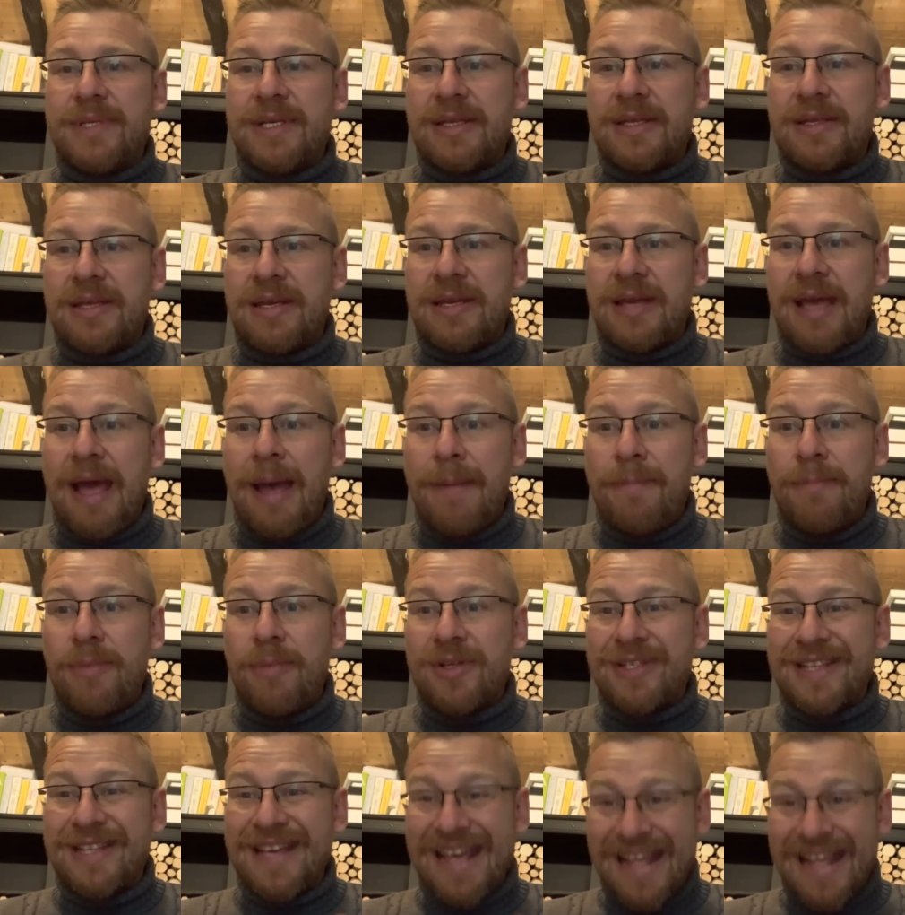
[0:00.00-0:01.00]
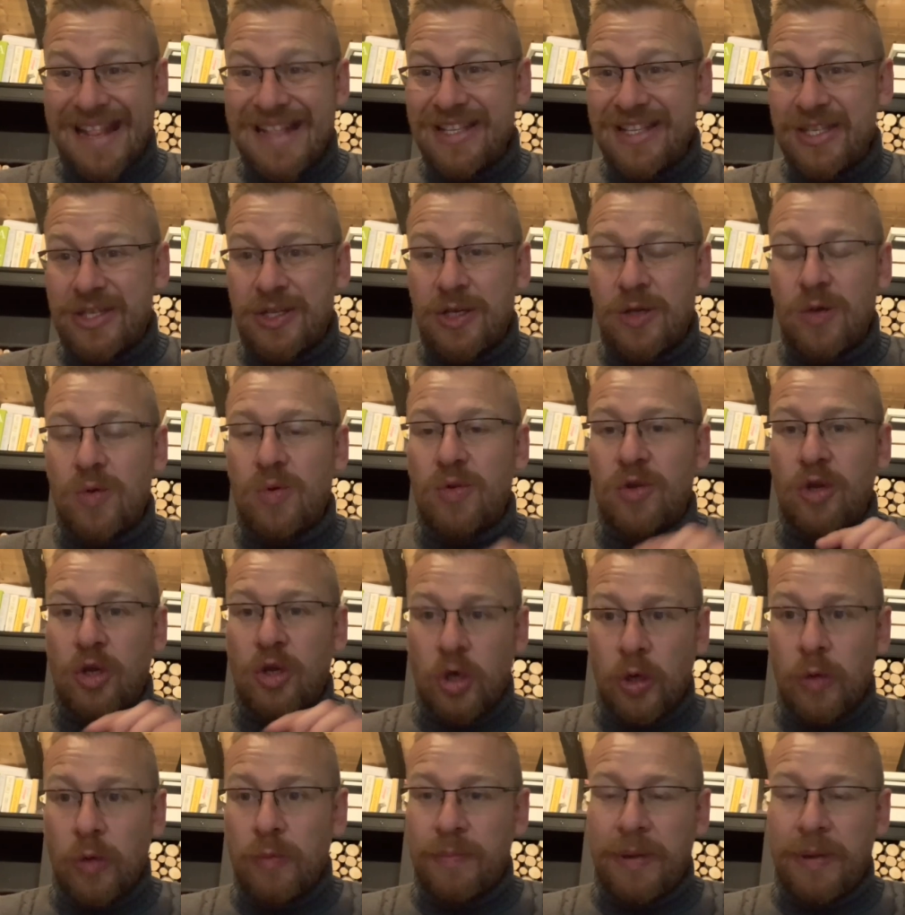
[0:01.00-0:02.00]
the embers into the
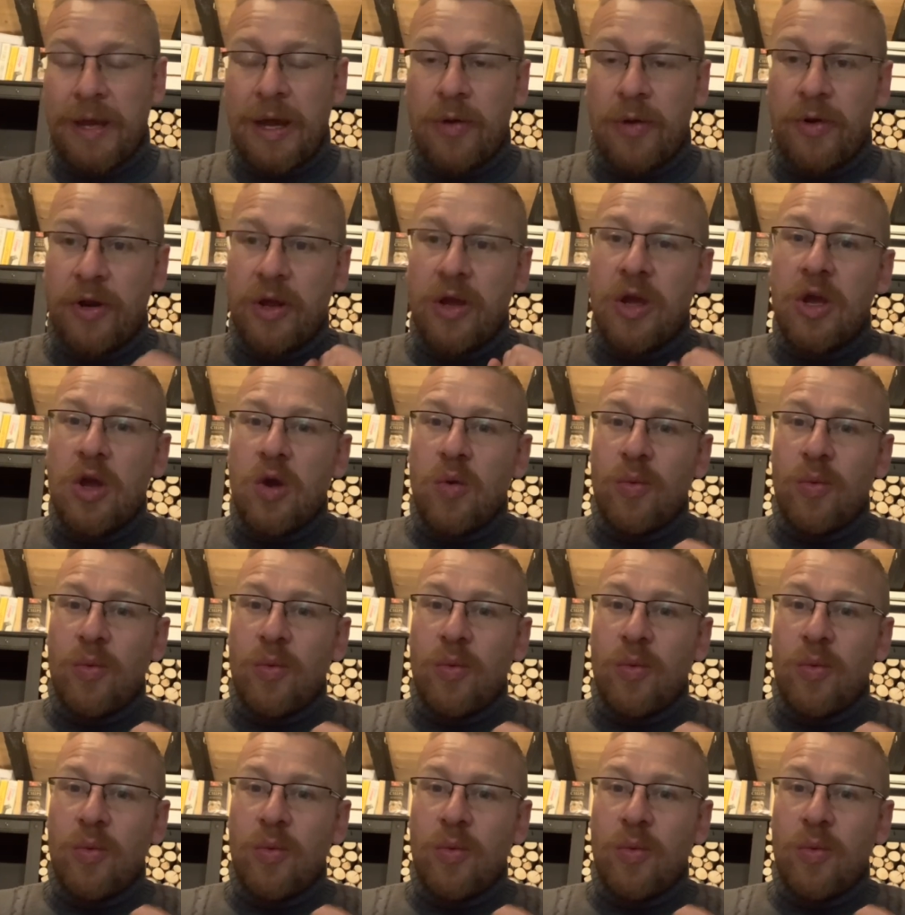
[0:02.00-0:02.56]
gunpowder,